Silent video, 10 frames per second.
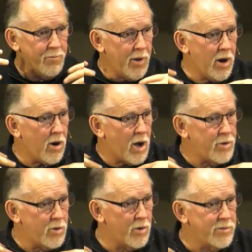bear on
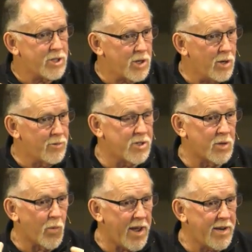your own shoulders the
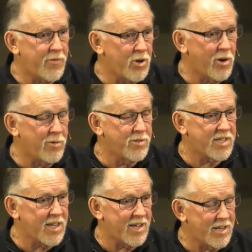weight of your own
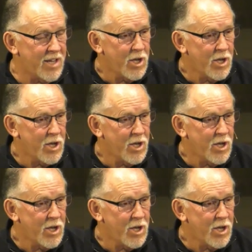sin,